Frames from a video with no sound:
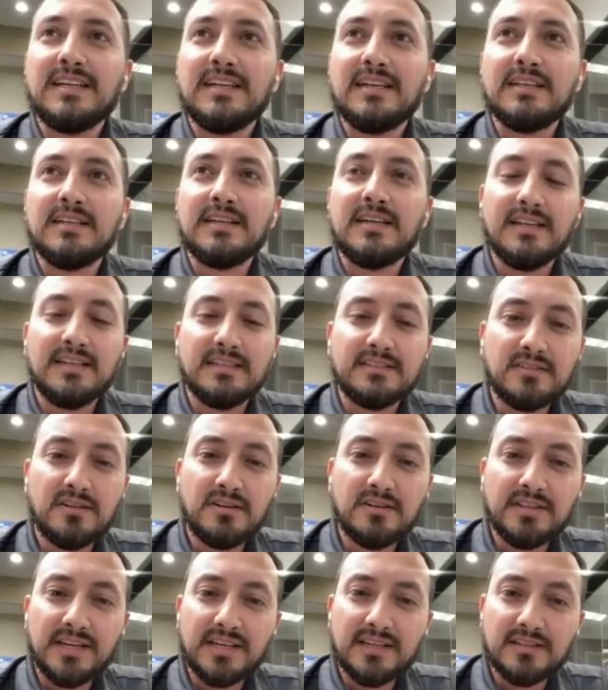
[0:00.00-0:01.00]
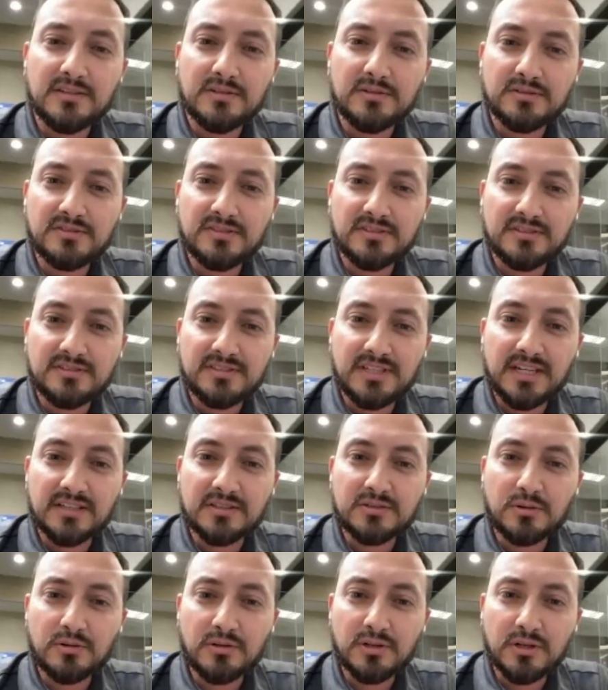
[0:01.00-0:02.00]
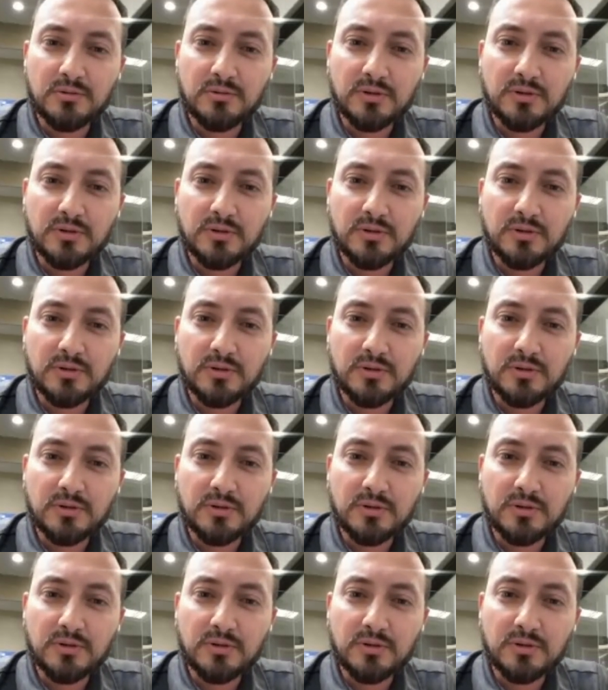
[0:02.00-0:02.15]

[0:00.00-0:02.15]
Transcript: I, I, saw that little janitorial